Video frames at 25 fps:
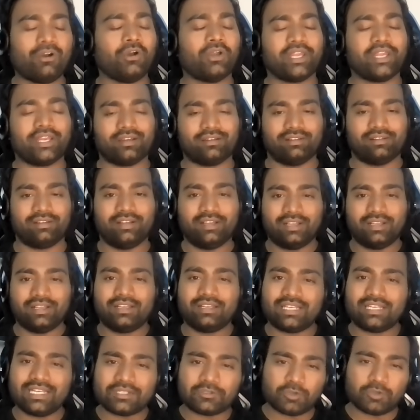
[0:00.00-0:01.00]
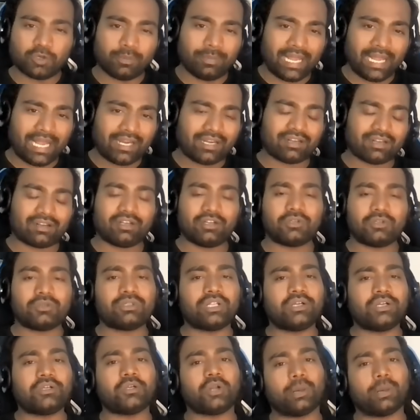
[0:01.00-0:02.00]
Okay, let's go back
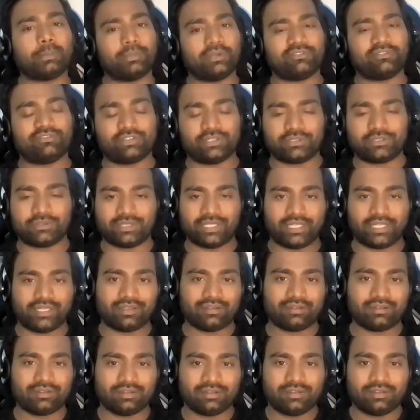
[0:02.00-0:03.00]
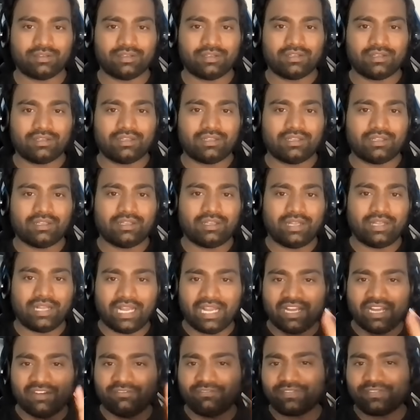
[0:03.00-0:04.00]
to the topic for today.
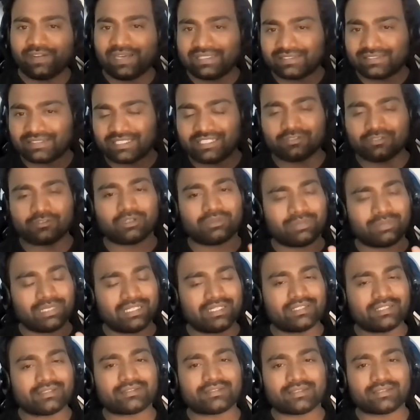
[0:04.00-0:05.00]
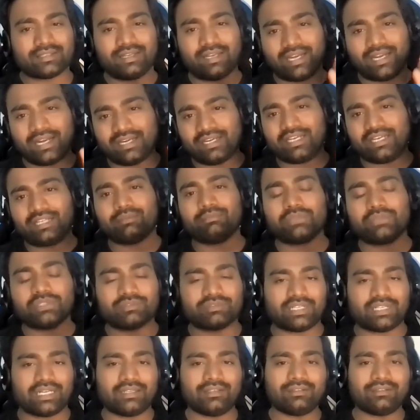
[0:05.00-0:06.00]
I have 5 skills on my list, and
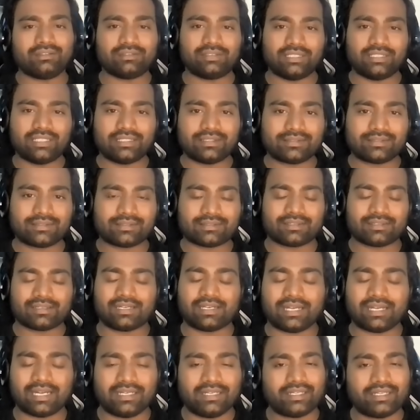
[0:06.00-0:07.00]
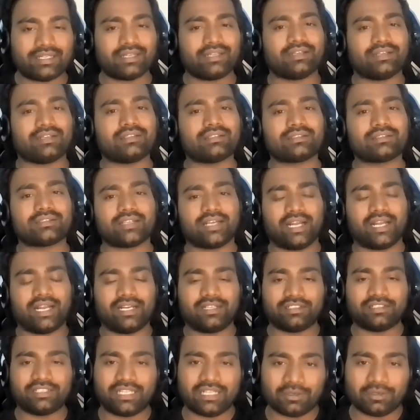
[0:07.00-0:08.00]
number 1 is containers
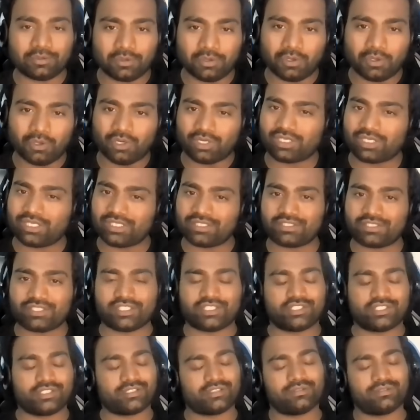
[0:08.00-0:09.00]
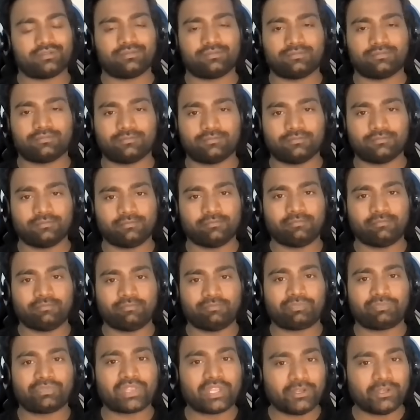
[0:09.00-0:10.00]
and their orchestration.
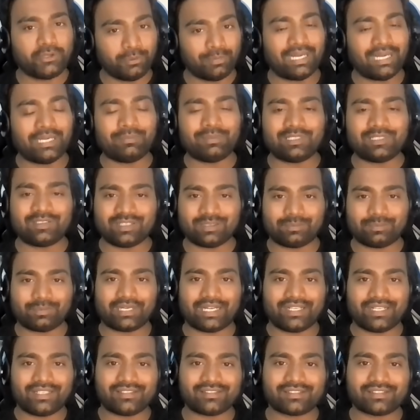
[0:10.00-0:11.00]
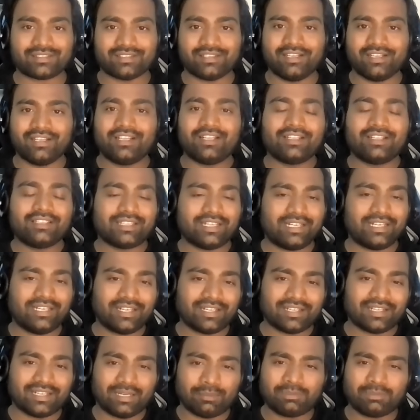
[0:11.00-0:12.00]
You might be surprised
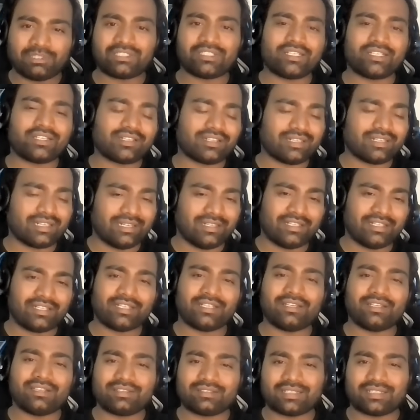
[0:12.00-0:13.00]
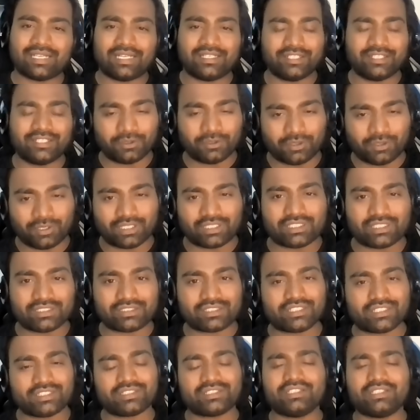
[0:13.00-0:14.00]
that Abhishek, containers their
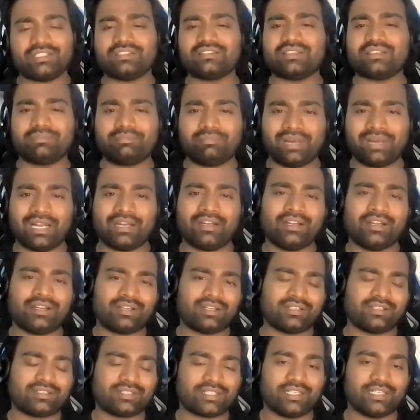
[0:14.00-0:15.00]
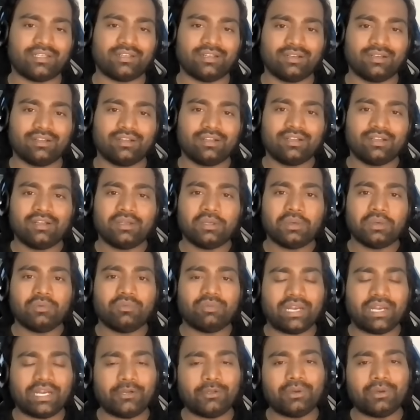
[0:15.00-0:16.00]
orchestration is a mandatory skill.
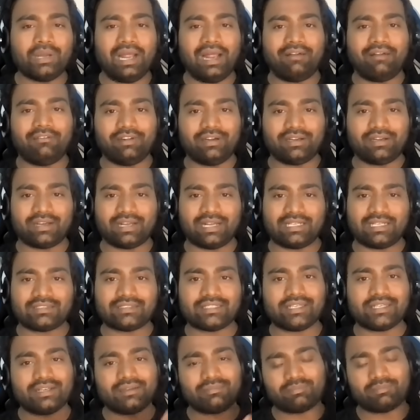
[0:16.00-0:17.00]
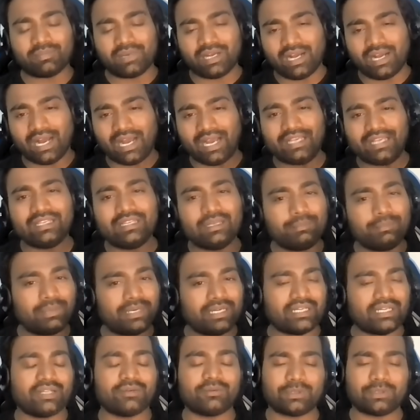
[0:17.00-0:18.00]
Why do you have it as a highly
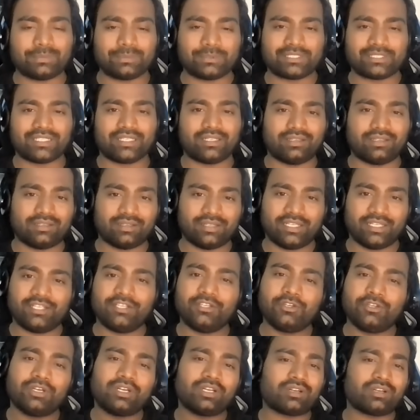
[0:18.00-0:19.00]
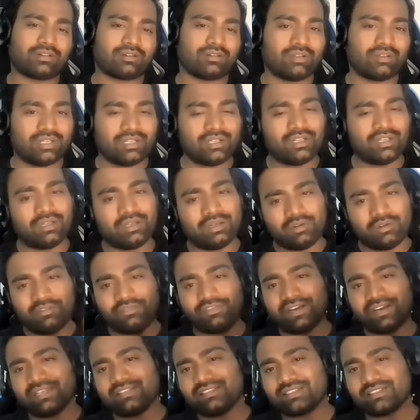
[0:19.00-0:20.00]
paid DevOps skill in your
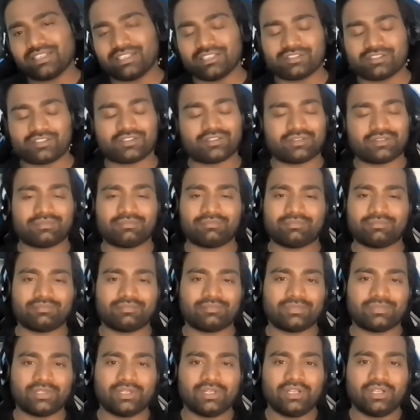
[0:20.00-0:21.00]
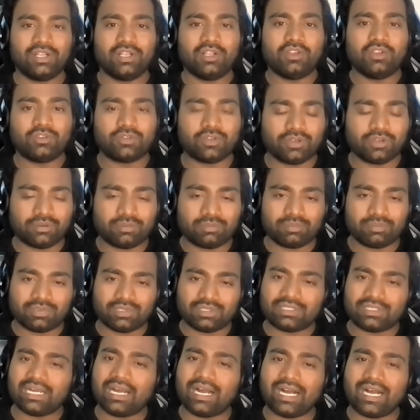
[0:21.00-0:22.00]
5 skills? So
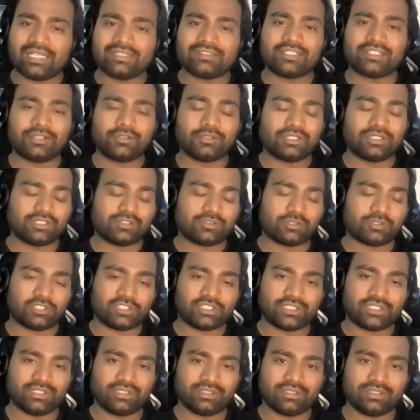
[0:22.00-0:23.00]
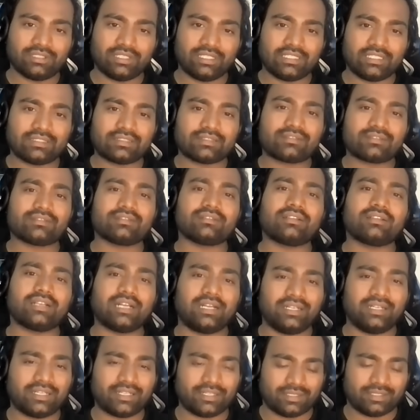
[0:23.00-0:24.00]
the answer to this question is
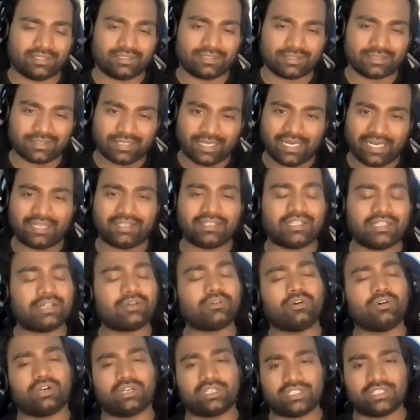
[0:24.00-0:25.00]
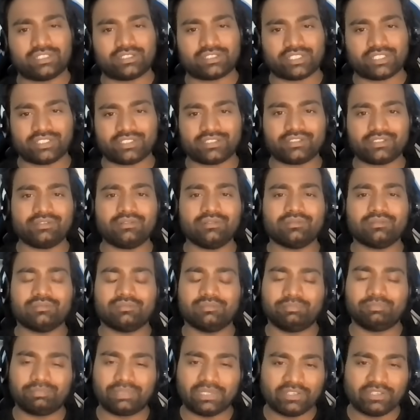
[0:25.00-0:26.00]
containers and their orchestration,
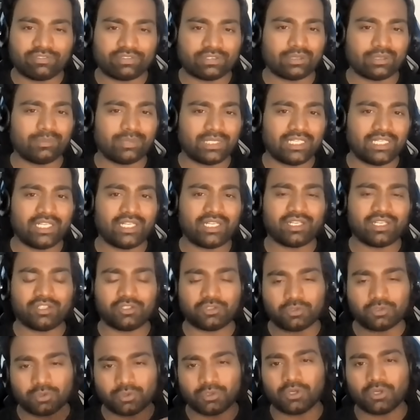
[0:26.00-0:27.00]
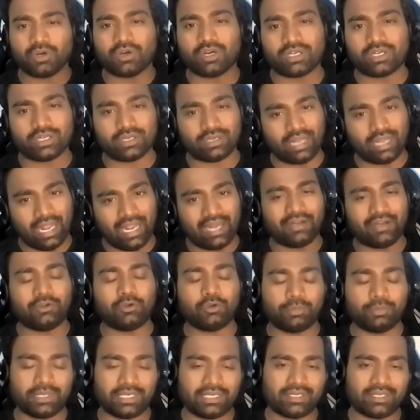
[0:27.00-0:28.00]
preferably through Docker
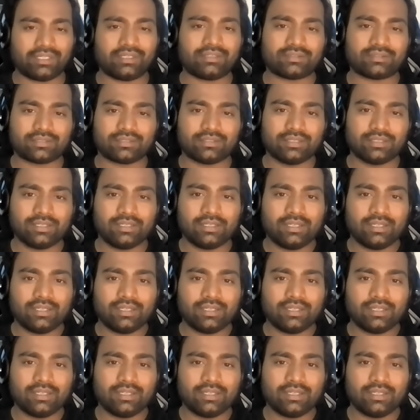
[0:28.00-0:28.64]
and Kubernetes.